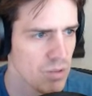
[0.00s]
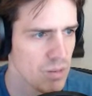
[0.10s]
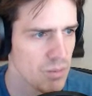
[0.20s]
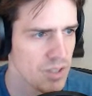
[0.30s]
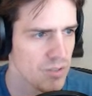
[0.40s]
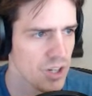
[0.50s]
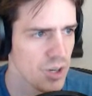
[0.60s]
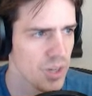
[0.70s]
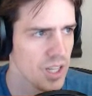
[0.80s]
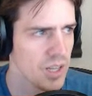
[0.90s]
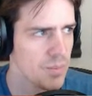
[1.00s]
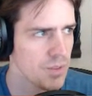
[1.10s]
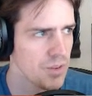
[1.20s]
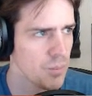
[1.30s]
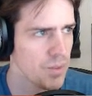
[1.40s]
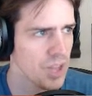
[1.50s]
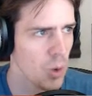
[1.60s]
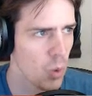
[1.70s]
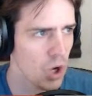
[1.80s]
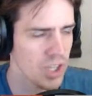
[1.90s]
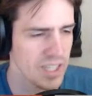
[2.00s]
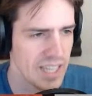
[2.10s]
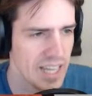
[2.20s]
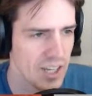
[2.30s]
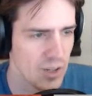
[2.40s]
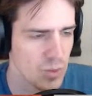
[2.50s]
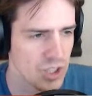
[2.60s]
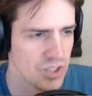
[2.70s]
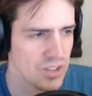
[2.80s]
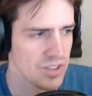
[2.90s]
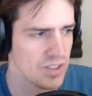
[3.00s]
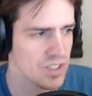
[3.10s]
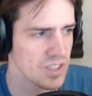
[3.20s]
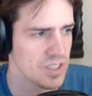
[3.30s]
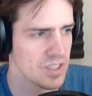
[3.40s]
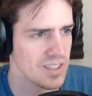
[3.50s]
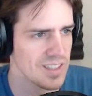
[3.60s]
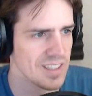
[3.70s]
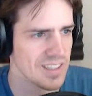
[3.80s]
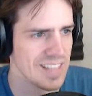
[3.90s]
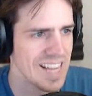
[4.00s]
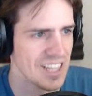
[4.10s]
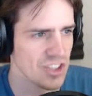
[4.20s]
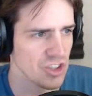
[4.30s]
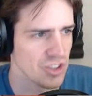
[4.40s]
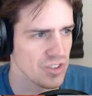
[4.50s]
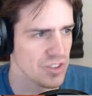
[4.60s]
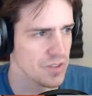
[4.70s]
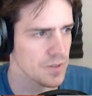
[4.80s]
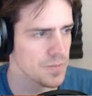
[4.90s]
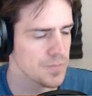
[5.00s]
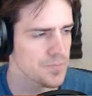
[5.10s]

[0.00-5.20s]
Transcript: Probably. Running away means we will to make that walk again, which is disastrous.